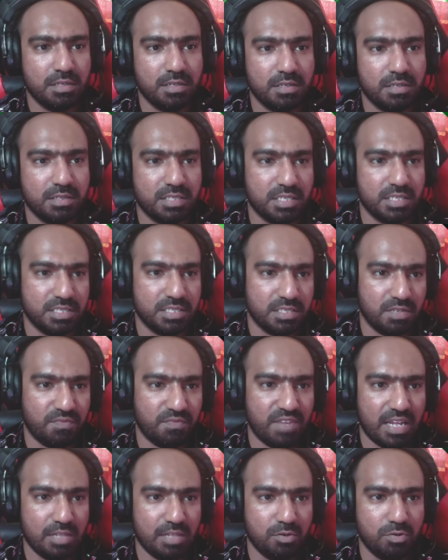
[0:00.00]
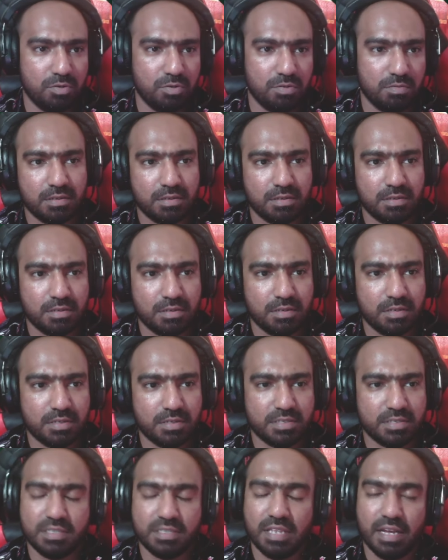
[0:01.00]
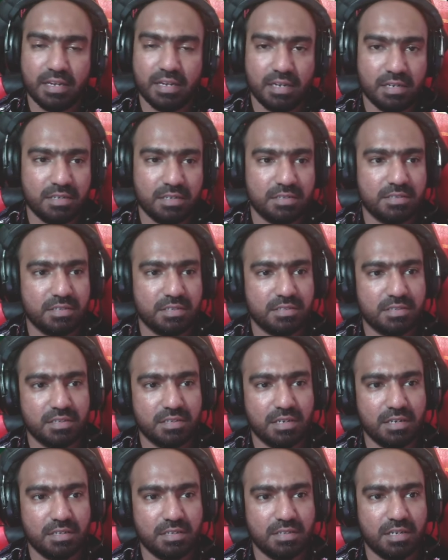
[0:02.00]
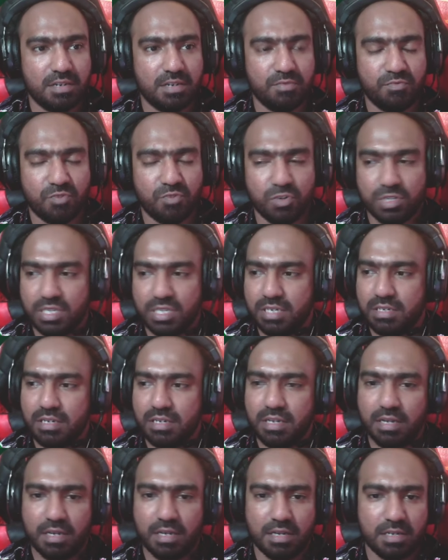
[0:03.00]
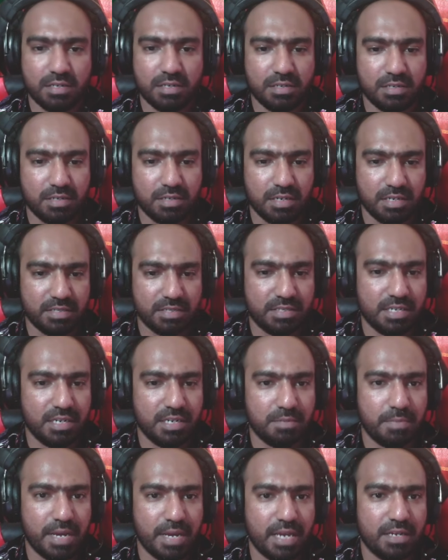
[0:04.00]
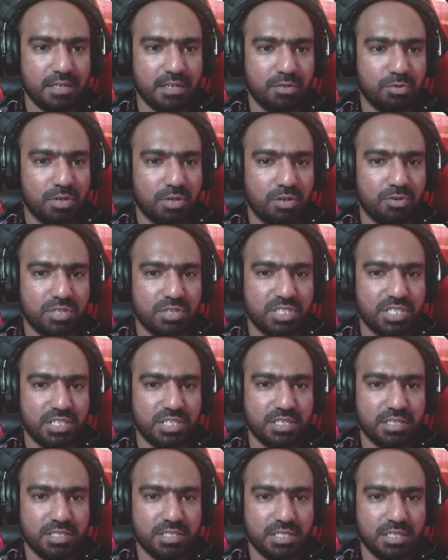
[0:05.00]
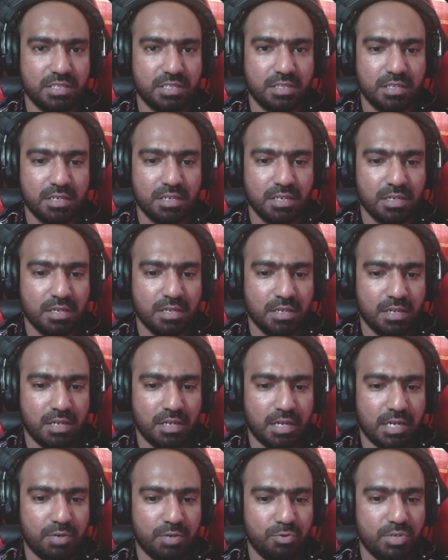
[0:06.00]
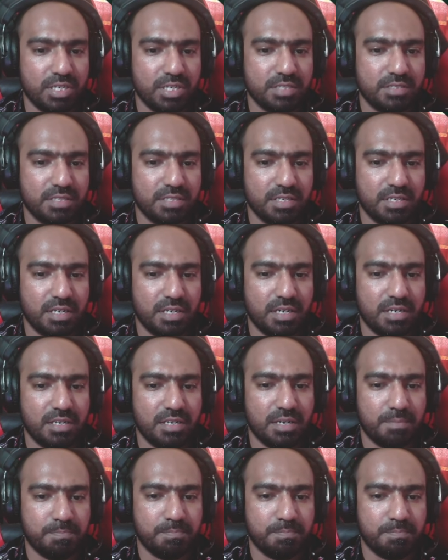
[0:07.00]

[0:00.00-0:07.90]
change the value, it's 969 and 40. And let's get back into our cheat engine. And we can see here, yep,